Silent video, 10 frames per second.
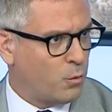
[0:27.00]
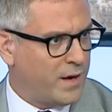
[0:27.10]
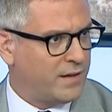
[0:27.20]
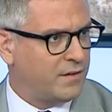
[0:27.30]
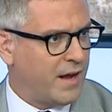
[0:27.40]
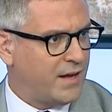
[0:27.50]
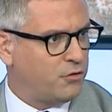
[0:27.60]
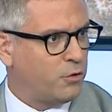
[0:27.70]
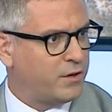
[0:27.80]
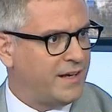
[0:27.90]
when
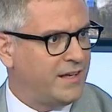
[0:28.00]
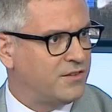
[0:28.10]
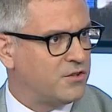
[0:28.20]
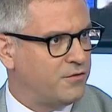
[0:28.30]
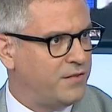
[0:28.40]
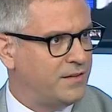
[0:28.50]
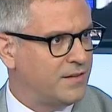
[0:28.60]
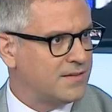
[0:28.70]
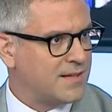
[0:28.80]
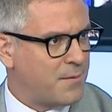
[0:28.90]
Turkey intervened
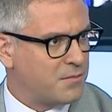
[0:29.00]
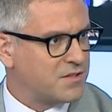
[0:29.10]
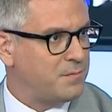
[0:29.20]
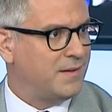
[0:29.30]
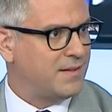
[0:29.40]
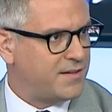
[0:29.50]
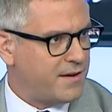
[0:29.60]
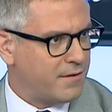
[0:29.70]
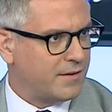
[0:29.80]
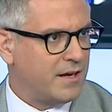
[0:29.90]
in Cyprus
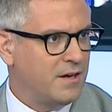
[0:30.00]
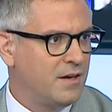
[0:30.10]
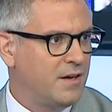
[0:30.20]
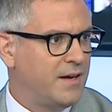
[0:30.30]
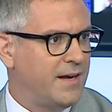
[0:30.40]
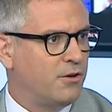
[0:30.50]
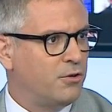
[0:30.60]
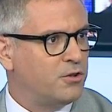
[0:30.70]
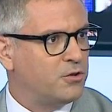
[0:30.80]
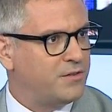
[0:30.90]
militarily in
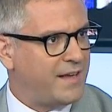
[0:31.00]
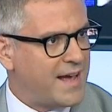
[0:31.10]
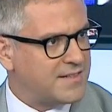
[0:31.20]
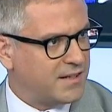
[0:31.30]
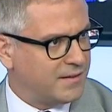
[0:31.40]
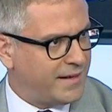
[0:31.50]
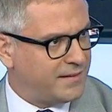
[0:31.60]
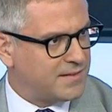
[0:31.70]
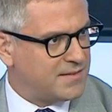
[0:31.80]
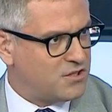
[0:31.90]
order to
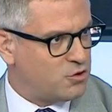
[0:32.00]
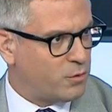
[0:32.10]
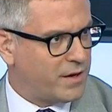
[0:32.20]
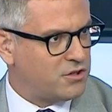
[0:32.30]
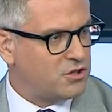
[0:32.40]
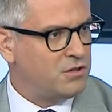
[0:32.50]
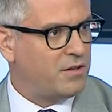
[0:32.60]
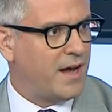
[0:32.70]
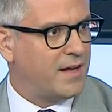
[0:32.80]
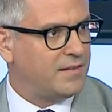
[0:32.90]
de-escalate the
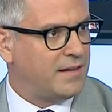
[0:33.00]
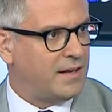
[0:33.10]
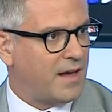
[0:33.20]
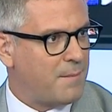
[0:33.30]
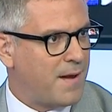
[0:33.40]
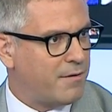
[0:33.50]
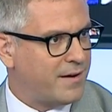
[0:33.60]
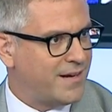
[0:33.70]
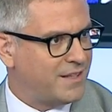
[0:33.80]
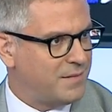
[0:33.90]
situation, the
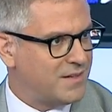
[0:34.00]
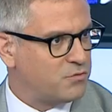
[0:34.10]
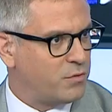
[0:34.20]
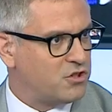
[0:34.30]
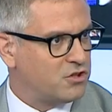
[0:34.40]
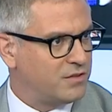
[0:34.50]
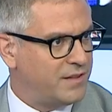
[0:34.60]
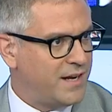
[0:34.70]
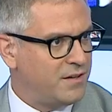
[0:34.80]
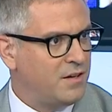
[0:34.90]
American administration
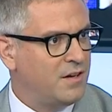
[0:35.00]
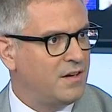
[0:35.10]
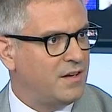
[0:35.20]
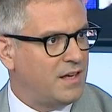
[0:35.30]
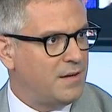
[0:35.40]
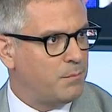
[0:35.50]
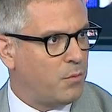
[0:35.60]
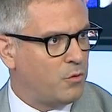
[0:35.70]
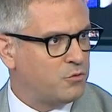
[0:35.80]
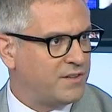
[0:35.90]
then
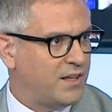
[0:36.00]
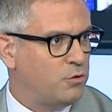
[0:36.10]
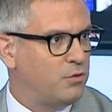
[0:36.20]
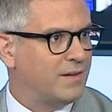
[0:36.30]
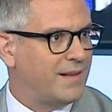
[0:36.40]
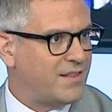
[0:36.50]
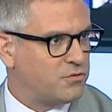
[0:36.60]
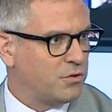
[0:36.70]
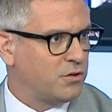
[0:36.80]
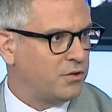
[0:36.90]
imposed a
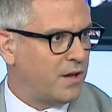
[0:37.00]
unilateral